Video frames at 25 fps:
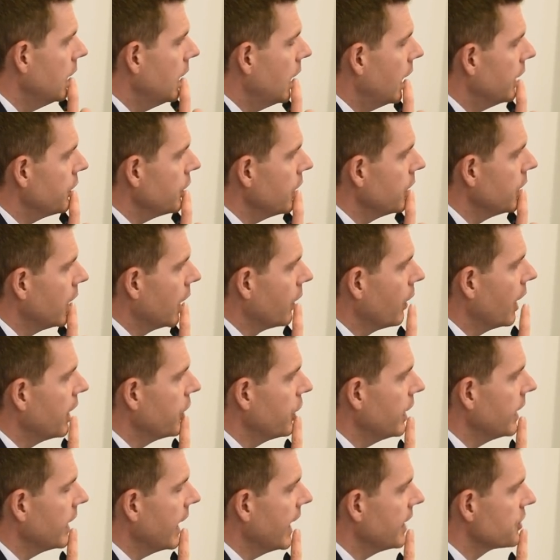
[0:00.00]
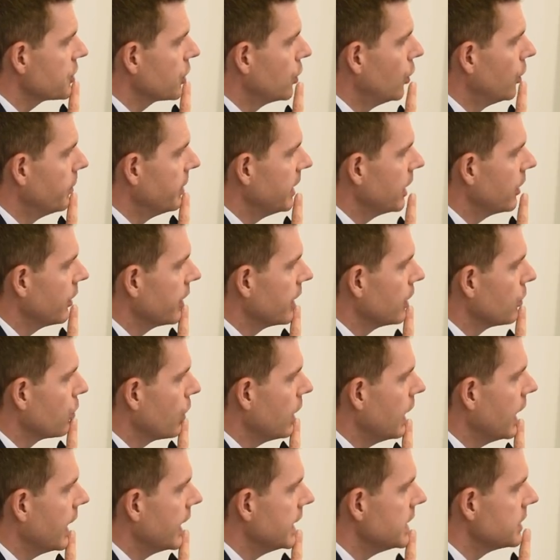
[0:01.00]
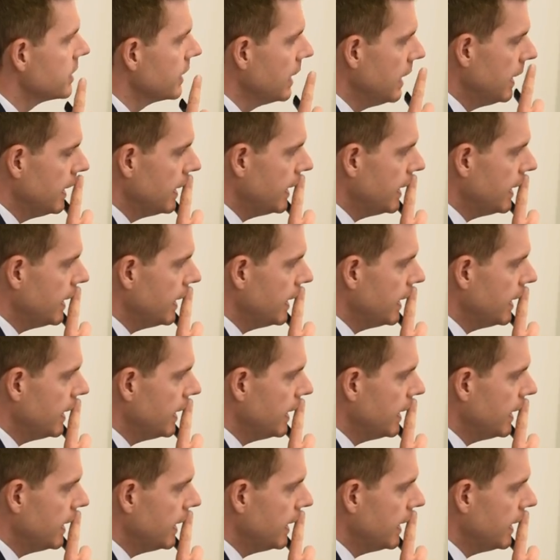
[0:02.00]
I don't know. I think, has Corbyn got it right?